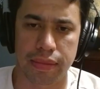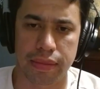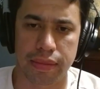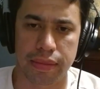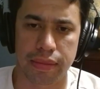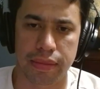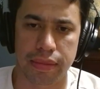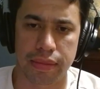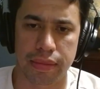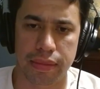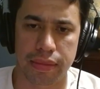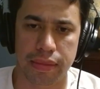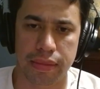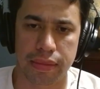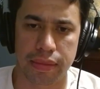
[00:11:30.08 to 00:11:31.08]

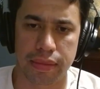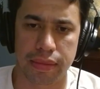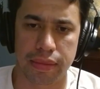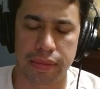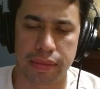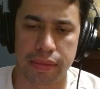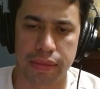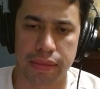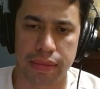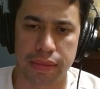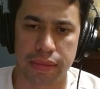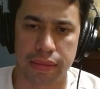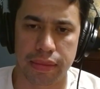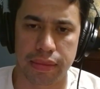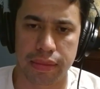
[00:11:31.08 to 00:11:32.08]

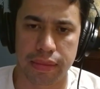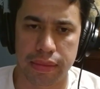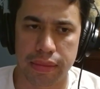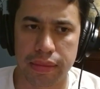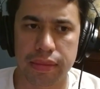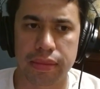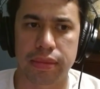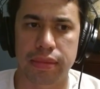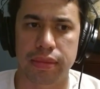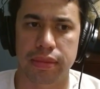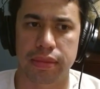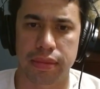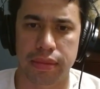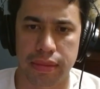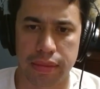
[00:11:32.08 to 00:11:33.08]

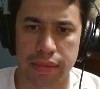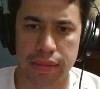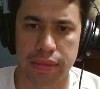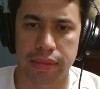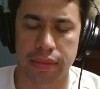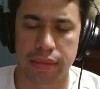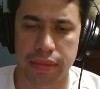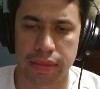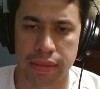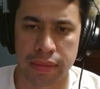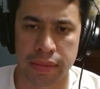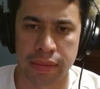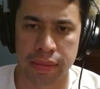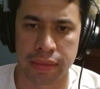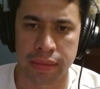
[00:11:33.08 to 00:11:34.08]

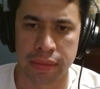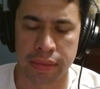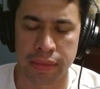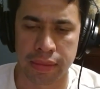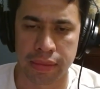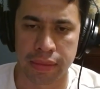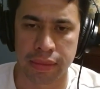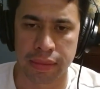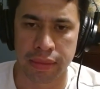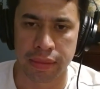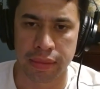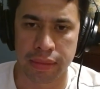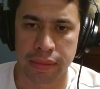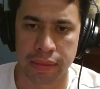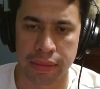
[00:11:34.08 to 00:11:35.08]

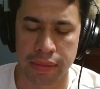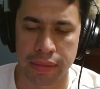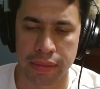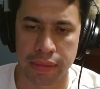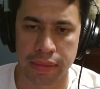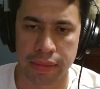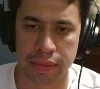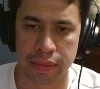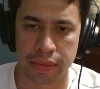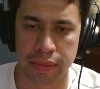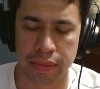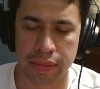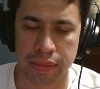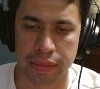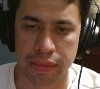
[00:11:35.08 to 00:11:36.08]

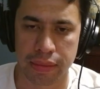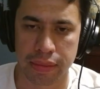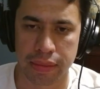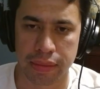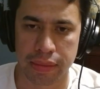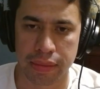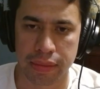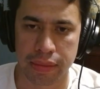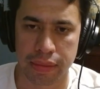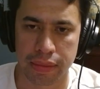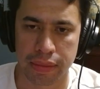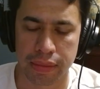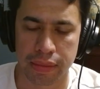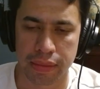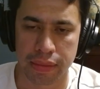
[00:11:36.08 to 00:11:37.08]

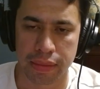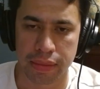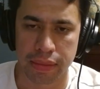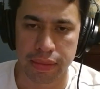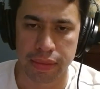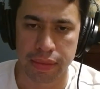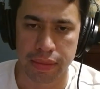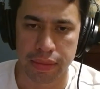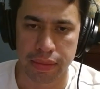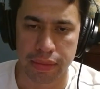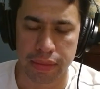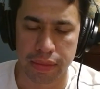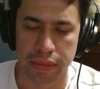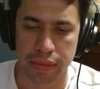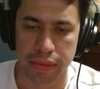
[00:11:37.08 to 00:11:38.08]
(silent)